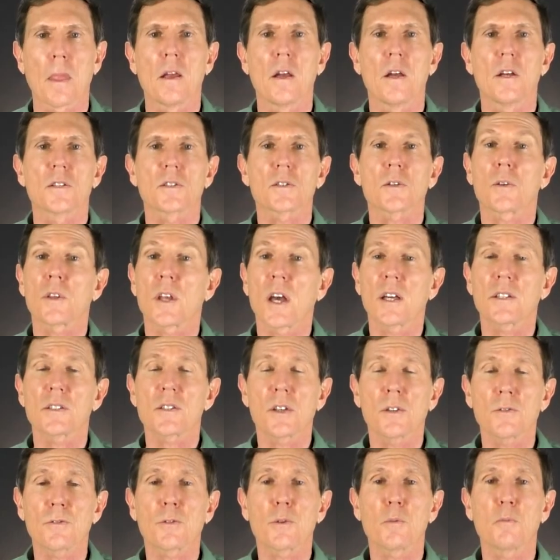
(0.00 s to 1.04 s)
So that's
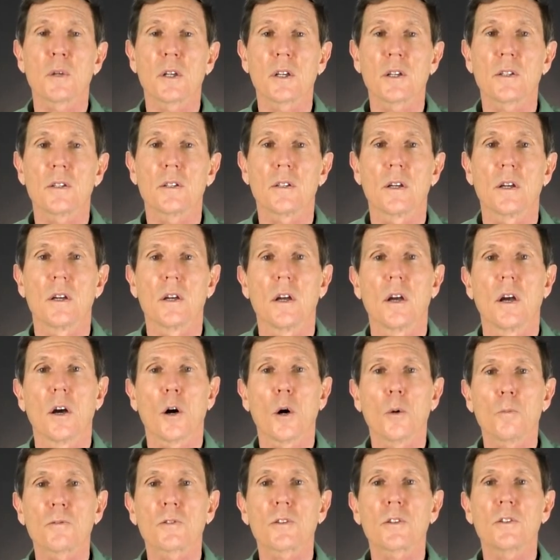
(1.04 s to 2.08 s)
it for me.
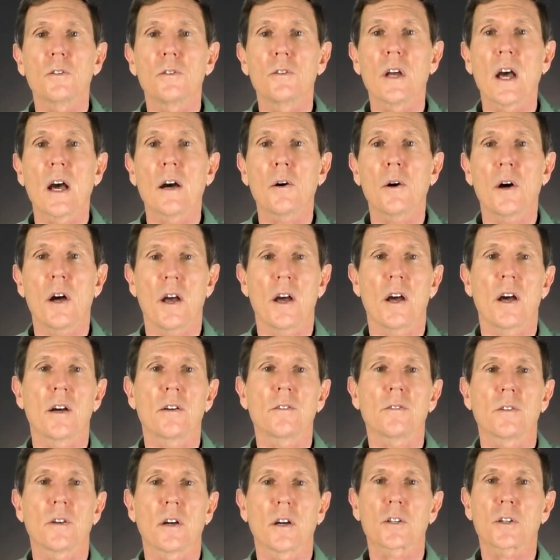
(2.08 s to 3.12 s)
Hopefully you now
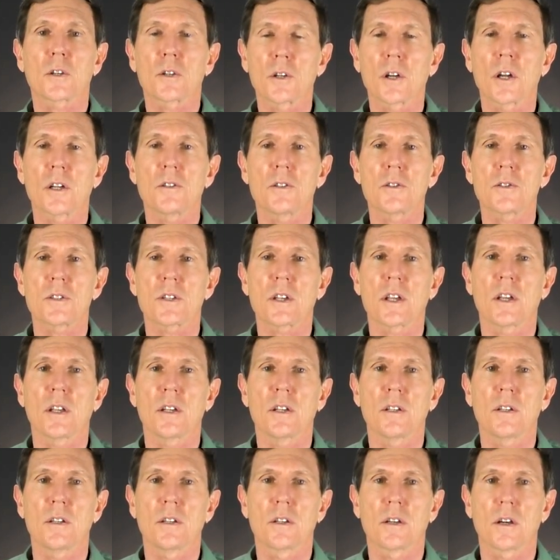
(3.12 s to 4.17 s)
have a good
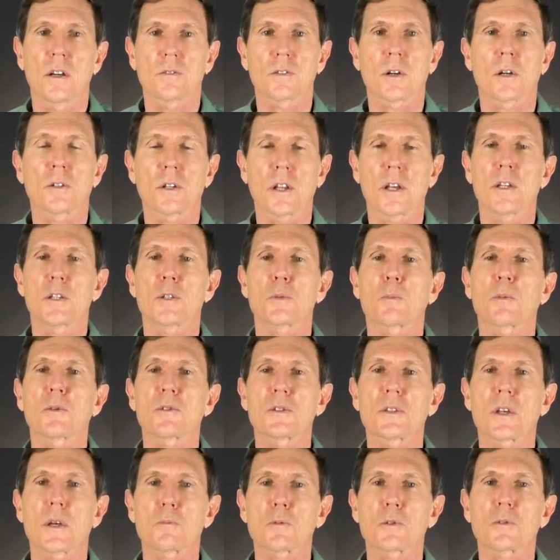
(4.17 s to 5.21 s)
understanding of our latest
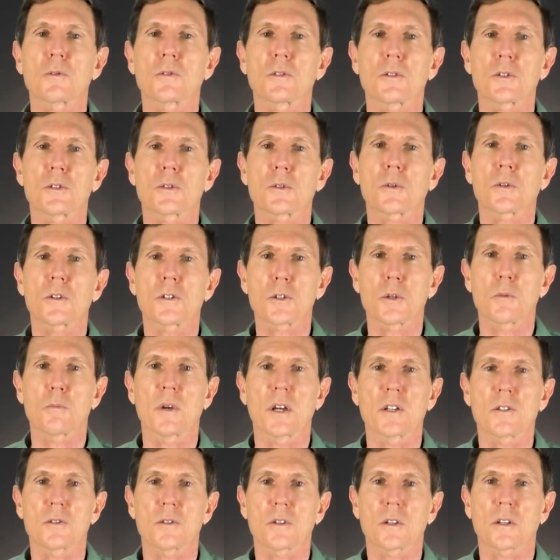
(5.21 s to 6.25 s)
perceptual distortion
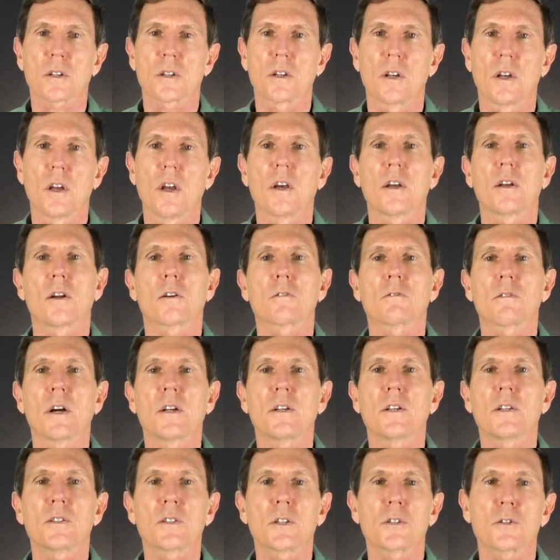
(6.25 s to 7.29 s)
metric and are
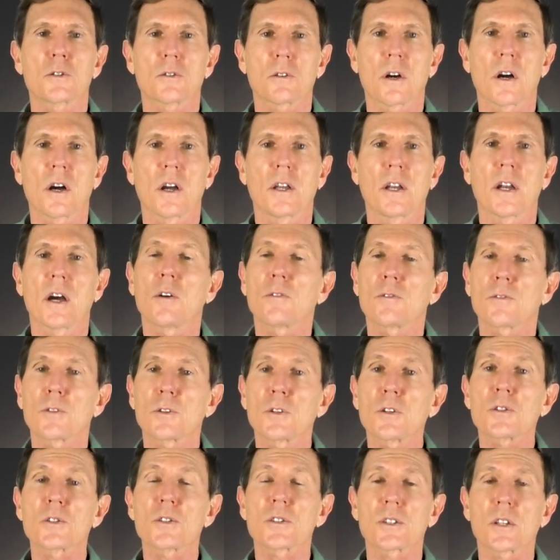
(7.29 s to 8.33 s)
ready to try it out for
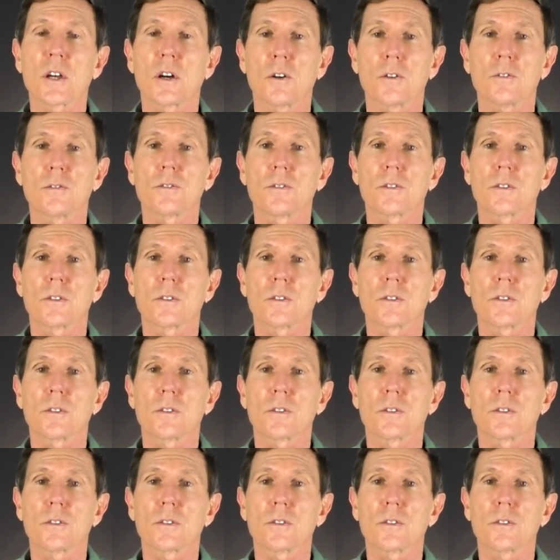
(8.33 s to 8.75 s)
yourself.